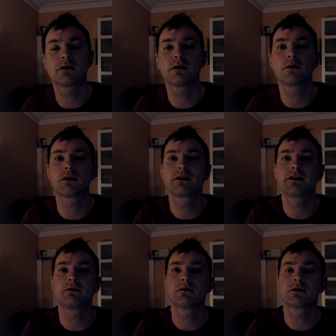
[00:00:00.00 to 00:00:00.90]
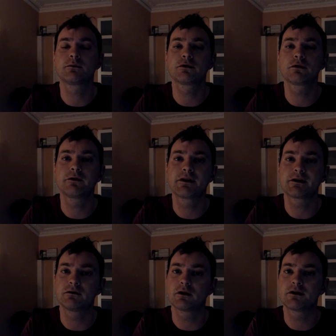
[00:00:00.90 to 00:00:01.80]
He would continue to improve his
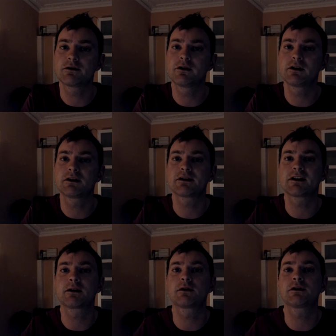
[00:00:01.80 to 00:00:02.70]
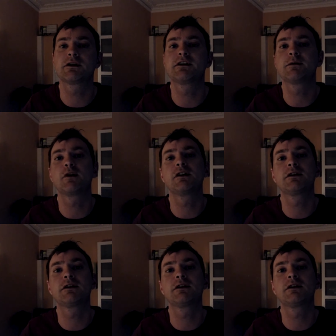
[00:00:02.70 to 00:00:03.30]
knowledge of the English language and his ability